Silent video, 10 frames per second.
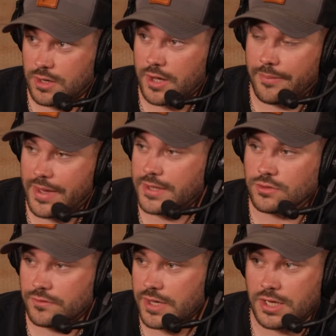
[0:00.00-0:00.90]
on
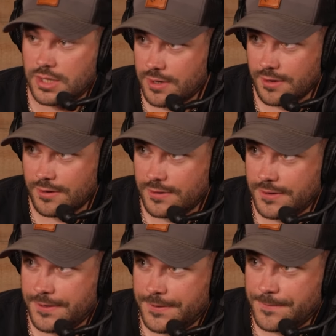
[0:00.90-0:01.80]
Pennsylvania deer.
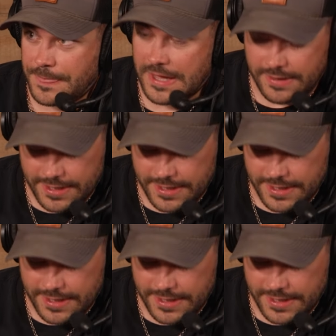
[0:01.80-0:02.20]
And